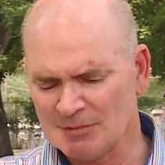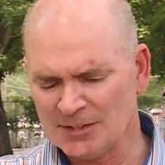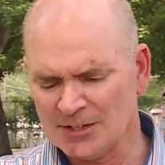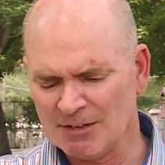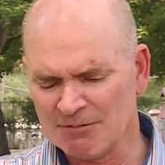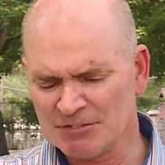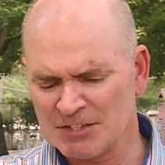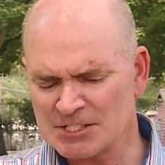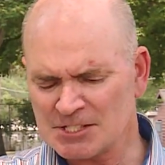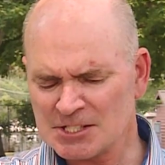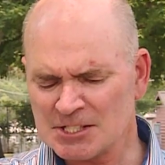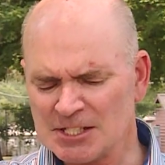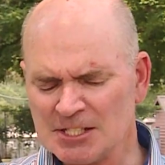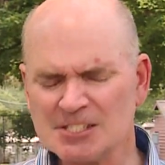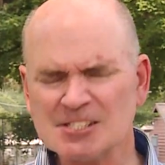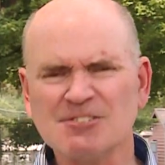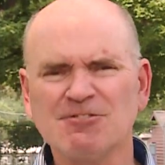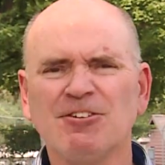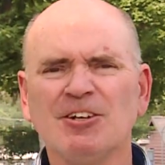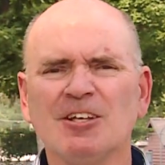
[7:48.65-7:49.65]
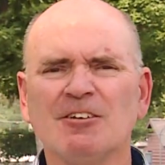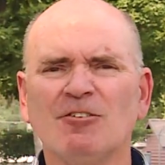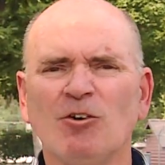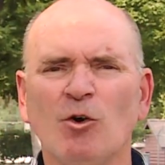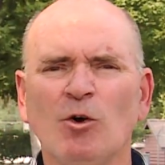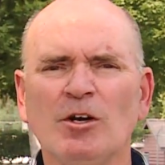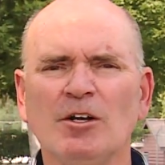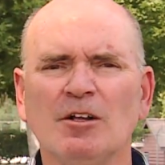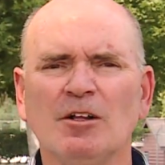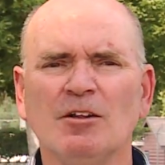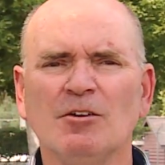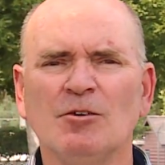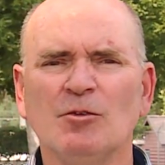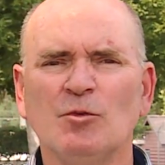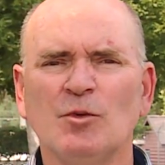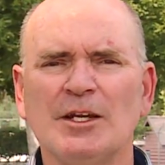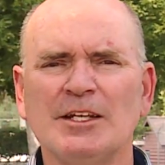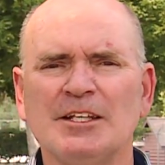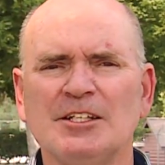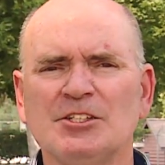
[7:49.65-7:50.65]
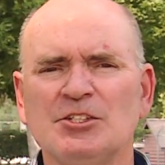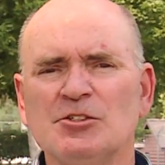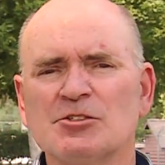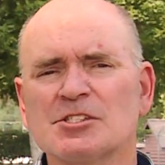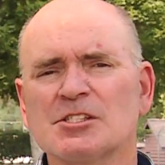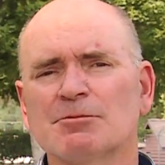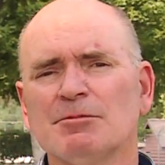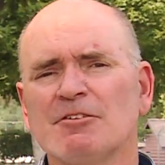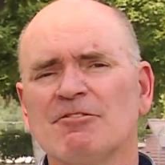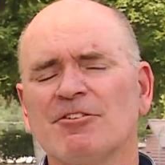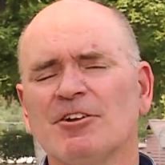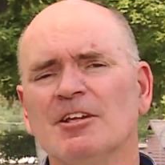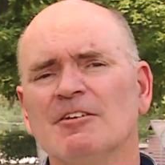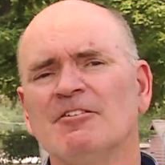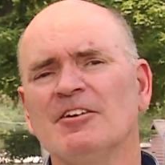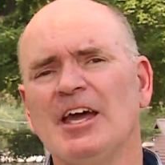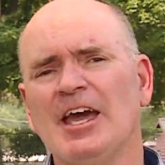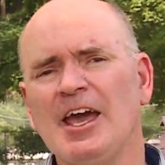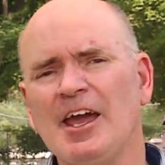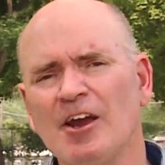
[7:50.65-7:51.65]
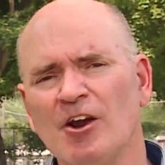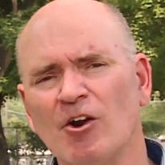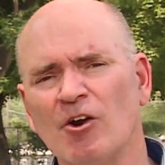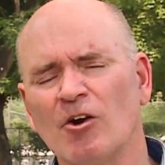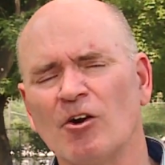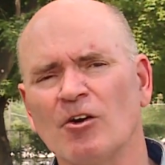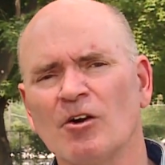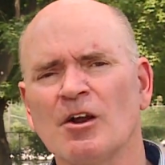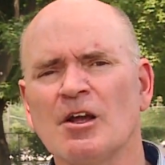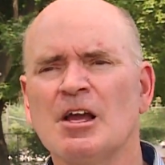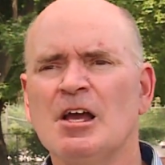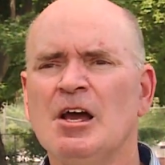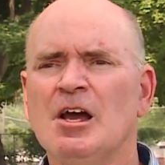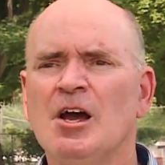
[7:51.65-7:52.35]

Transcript: if this thing is full of oil when it used to be full of air,